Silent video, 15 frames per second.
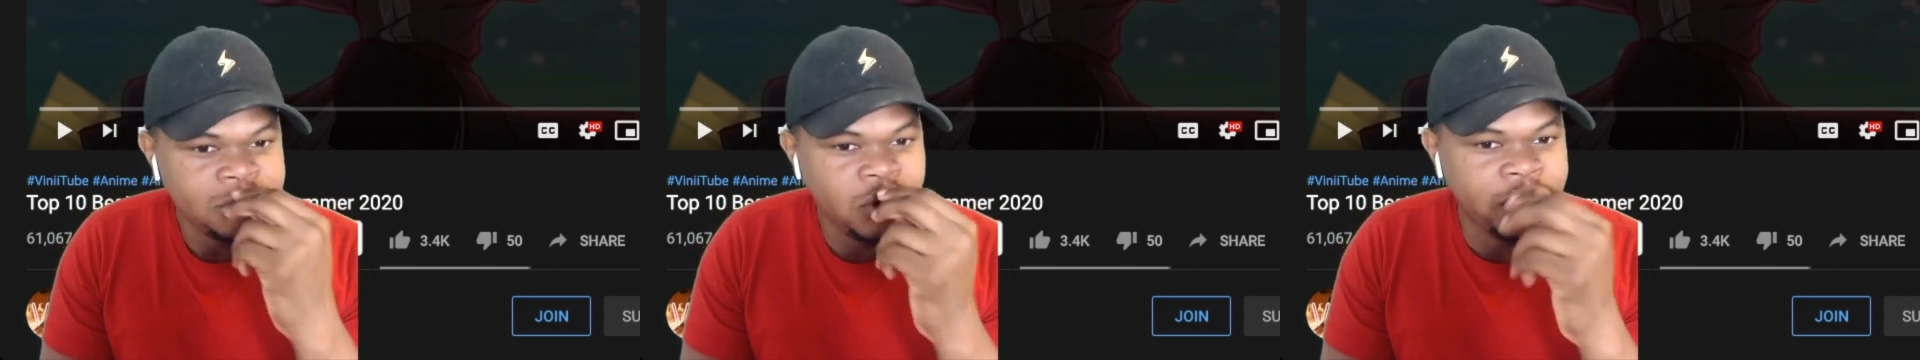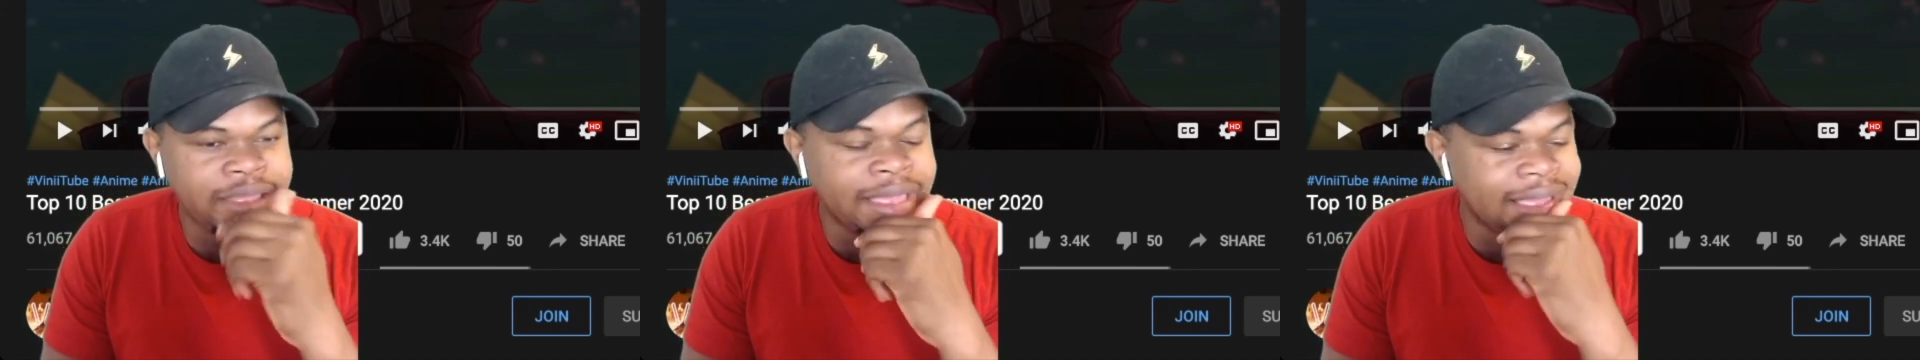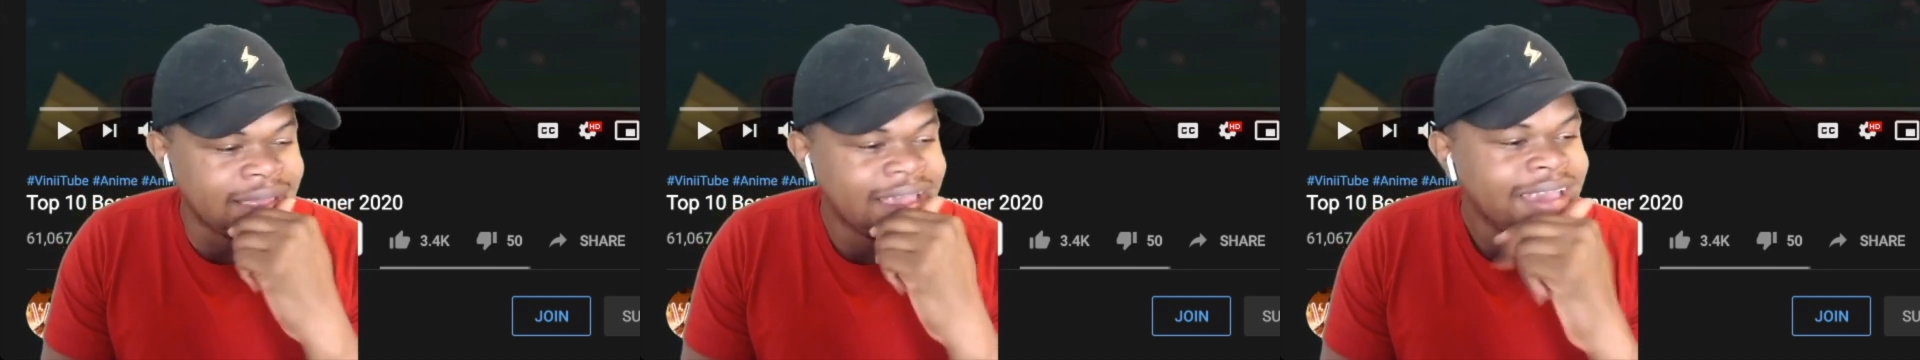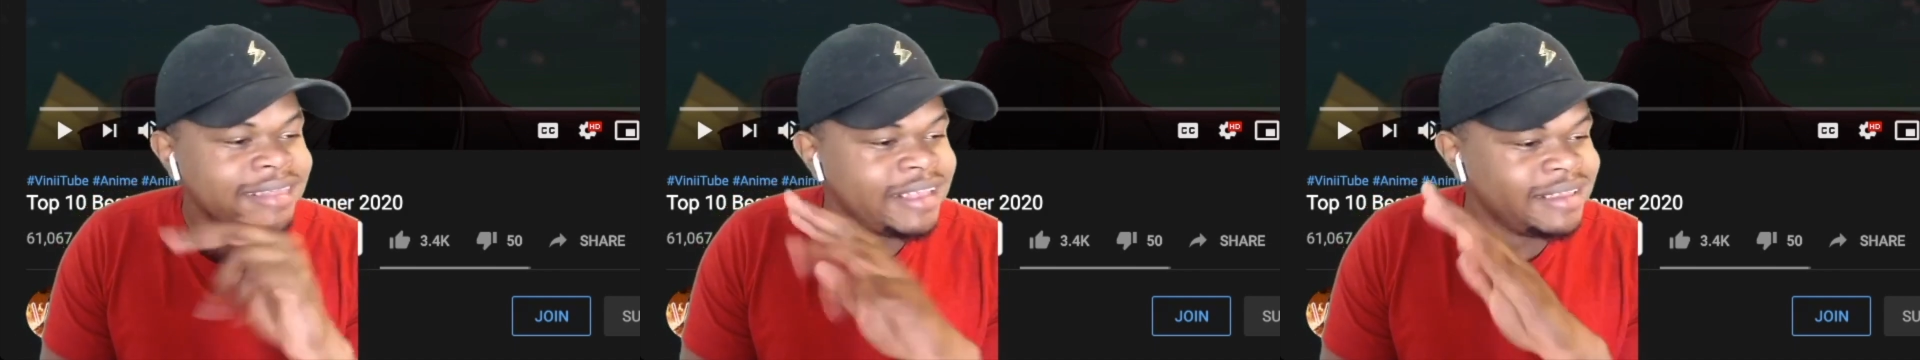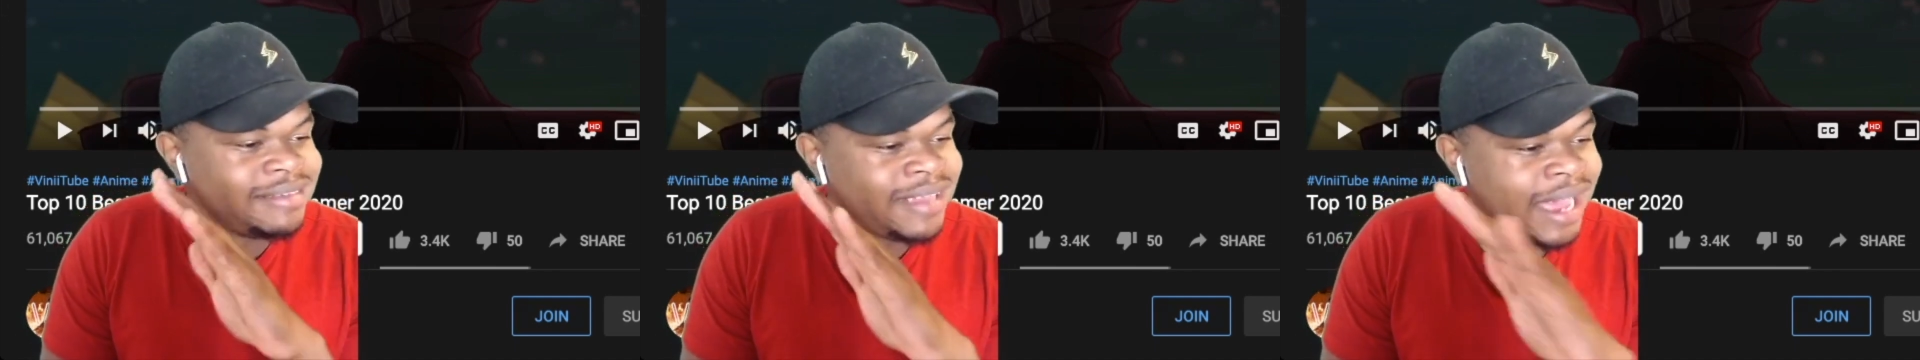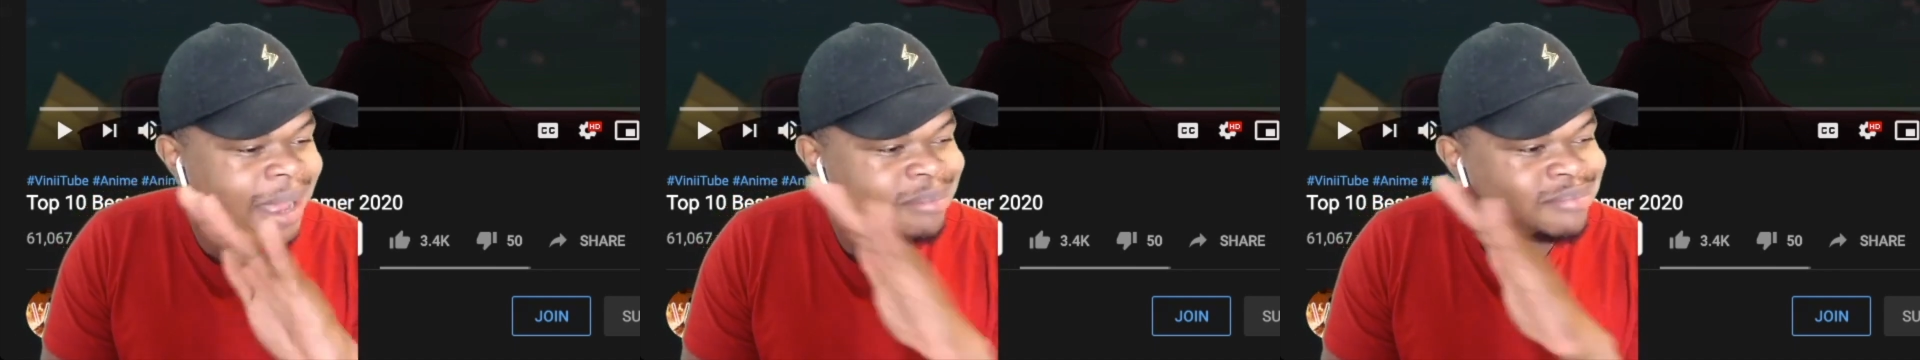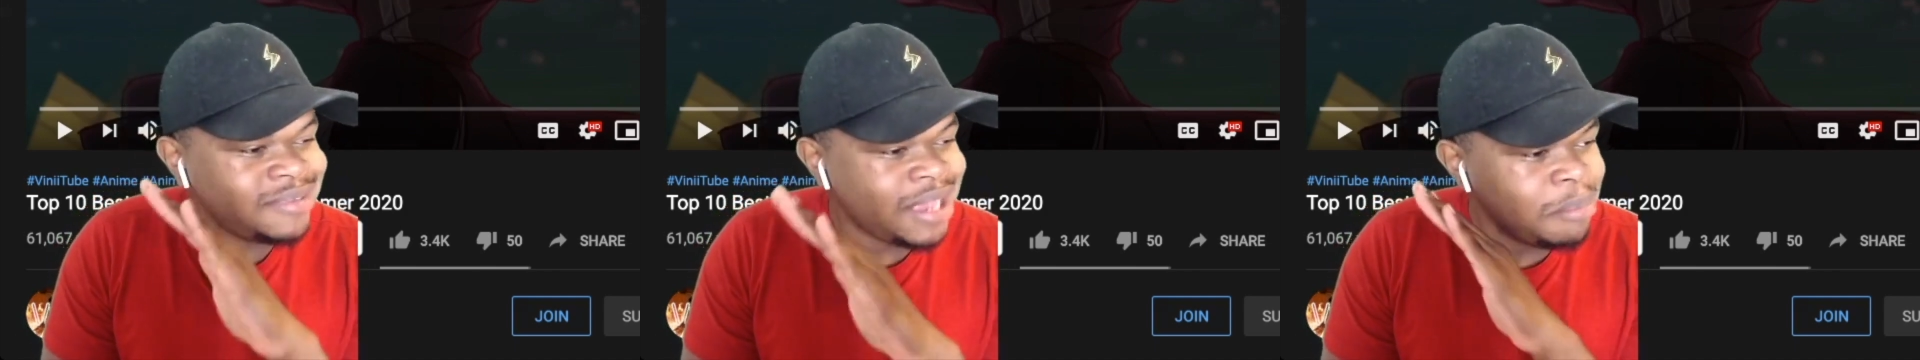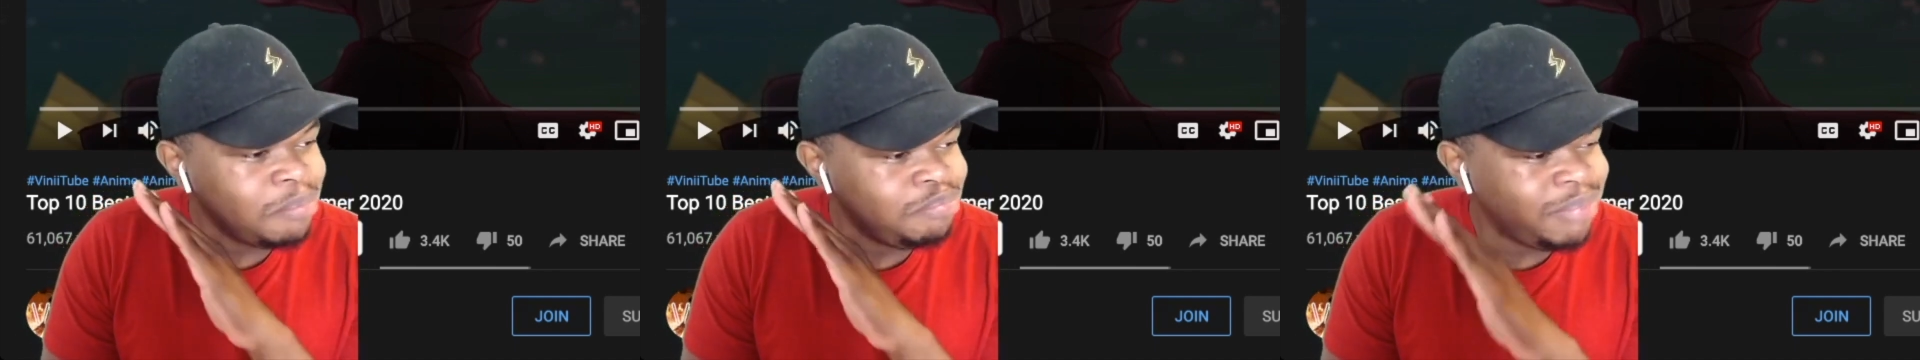okay, the top
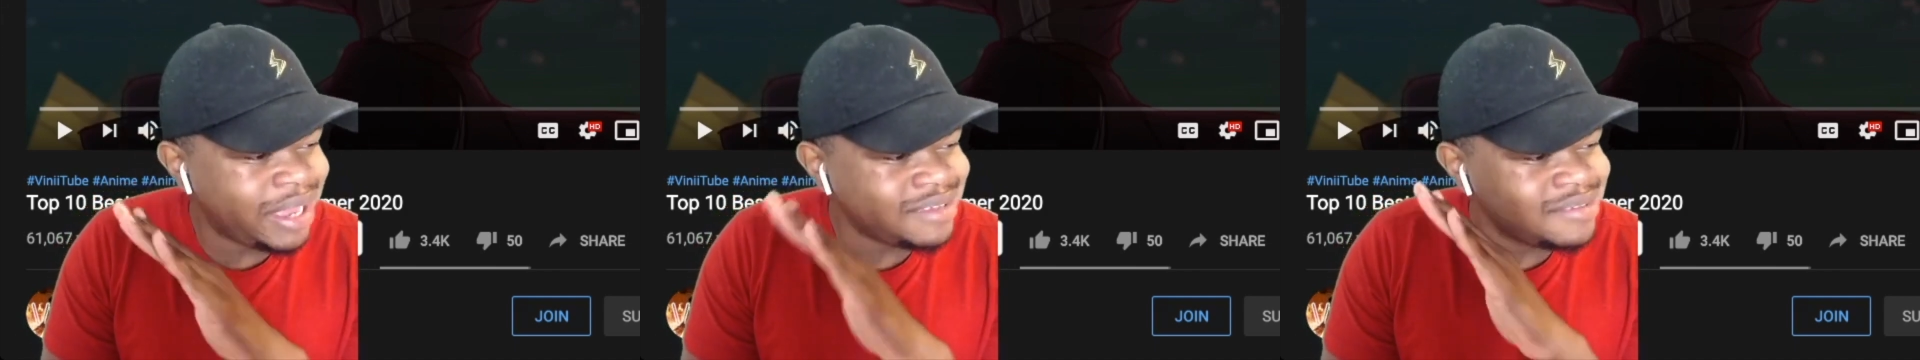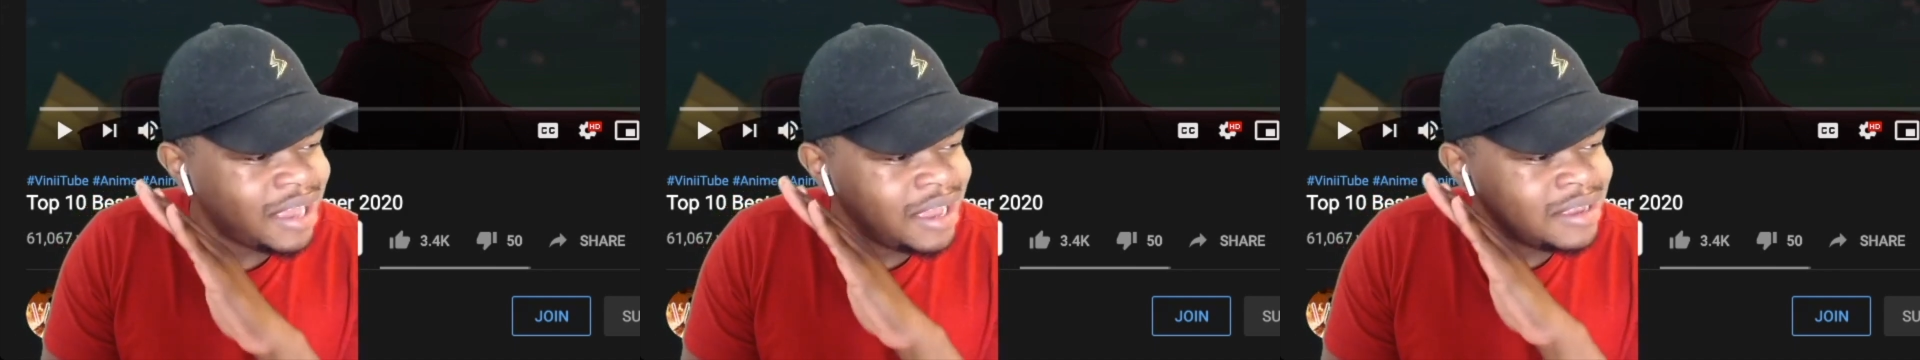10 best